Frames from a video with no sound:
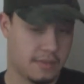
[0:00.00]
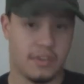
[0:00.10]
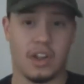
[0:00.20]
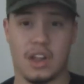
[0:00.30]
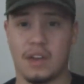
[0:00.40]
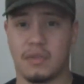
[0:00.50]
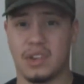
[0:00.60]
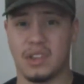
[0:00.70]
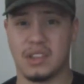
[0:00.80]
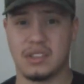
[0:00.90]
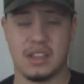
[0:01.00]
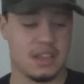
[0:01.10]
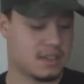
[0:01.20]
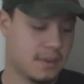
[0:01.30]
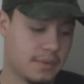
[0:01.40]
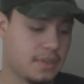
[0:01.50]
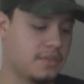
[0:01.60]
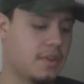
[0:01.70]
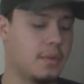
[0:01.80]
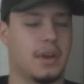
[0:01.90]
They fall off real easily, except for the
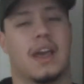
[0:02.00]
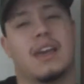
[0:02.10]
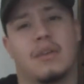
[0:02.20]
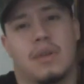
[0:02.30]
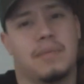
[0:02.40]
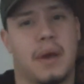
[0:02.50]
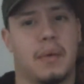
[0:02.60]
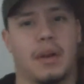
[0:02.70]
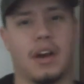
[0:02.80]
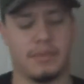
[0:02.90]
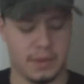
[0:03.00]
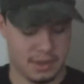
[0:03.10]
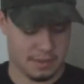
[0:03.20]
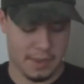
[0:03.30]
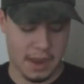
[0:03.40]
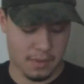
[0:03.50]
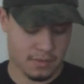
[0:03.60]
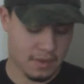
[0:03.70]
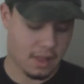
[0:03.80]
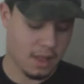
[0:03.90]
front one. I had to rip that one off because the back
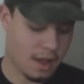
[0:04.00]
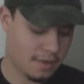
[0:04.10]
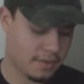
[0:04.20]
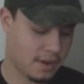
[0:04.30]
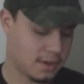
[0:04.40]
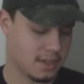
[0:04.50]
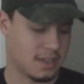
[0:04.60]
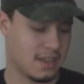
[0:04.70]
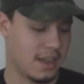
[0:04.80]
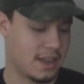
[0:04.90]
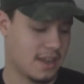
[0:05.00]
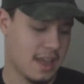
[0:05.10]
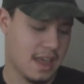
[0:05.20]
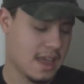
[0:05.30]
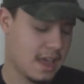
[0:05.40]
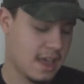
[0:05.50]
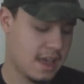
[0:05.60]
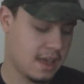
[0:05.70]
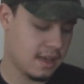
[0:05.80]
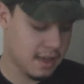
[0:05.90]
one fell off, and I was just like,
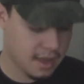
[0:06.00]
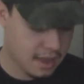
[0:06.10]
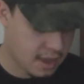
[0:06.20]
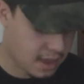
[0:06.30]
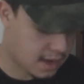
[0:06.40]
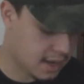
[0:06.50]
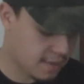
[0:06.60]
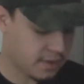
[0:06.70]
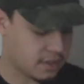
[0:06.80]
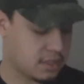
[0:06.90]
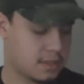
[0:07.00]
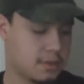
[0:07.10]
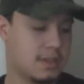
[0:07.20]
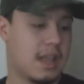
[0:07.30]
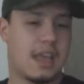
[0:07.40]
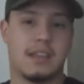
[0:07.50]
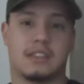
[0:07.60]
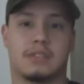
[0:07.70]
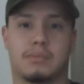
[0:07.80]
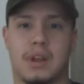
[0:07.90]
eh. And I gave it a
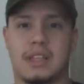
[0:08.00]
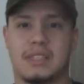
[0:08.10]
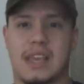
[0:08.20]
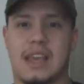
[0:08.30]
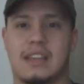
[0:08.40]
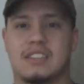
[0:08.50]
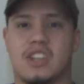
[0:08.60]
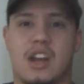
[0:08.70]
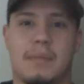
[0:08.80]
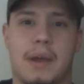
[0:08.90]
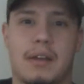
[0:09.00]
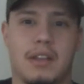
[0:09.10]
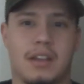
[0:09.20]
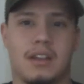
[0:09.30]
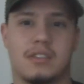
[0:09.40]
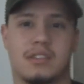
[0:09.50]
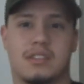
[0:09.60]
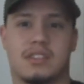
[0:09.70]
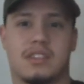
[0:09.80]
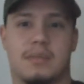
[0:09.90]
slight spray tan job out here. As you
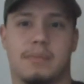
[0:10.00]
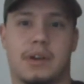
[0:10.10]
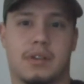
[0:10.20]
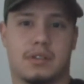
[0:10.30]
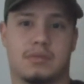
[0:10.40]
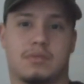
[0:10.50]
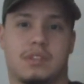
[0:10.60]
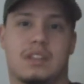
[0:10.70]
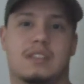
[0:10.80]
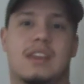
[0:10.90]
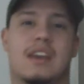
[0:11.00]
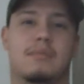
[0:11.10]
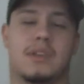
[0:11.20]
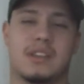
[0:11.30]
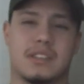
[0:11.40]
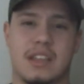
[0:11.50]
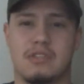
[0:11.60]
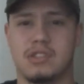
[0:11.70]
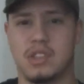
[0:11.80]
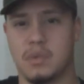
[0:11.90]
can see, the barrel is really tan because I
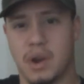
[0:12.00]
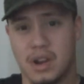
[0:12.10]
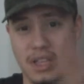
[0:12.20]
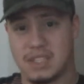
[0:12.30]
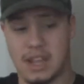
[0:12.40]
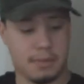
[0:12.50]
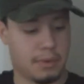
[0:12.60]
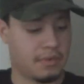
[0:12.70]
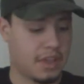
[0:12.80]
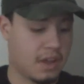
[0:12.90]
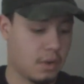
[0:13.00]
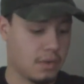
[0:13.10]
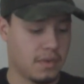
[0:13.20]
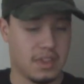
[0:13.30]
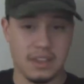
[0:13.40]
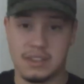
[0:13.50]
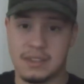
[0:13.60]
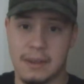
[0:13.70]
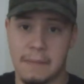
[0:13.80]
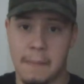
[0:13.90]
usually wear a sniper veil over
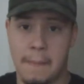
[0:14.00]
this